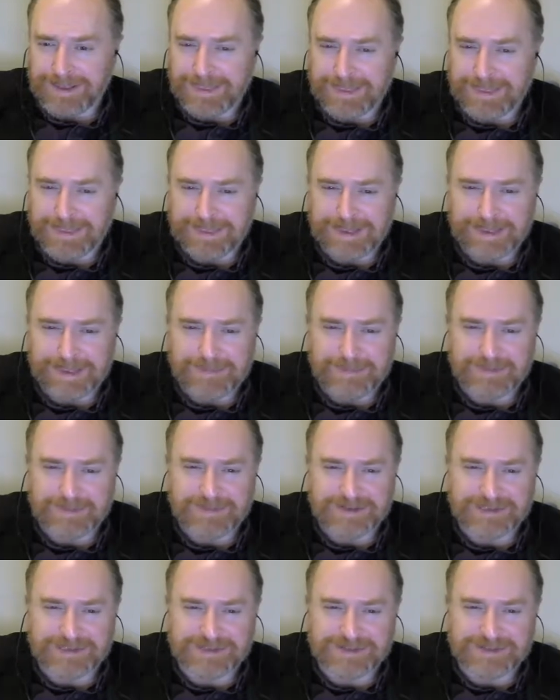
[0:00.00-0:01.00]
I think
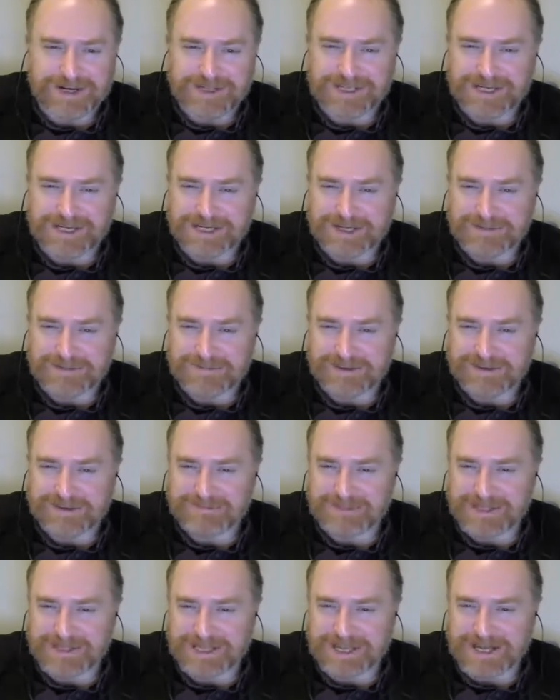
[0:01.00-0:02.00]
Professor Radchenko may have
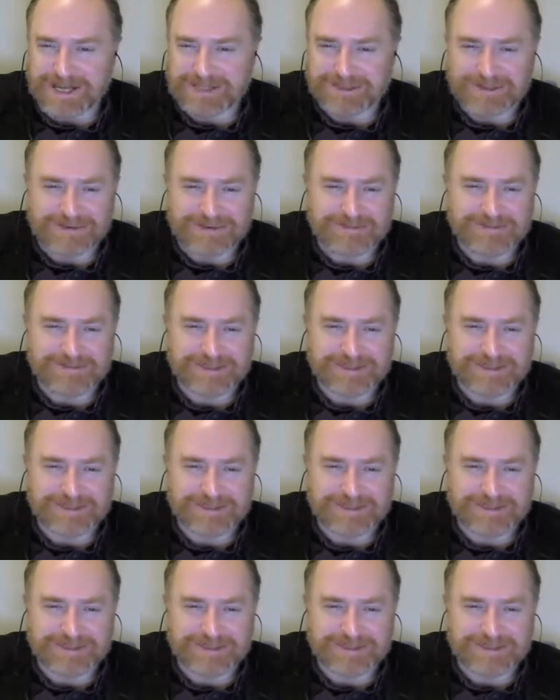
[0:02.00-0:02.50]
been cut off.